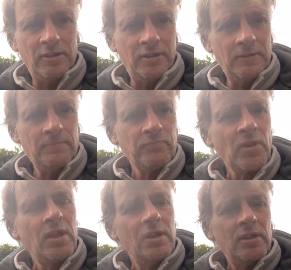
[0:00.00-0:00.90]
in.
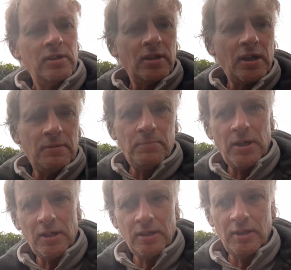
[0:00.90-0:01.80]
You can
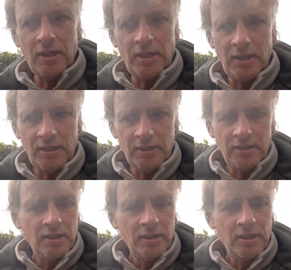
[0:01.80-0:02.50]
buy a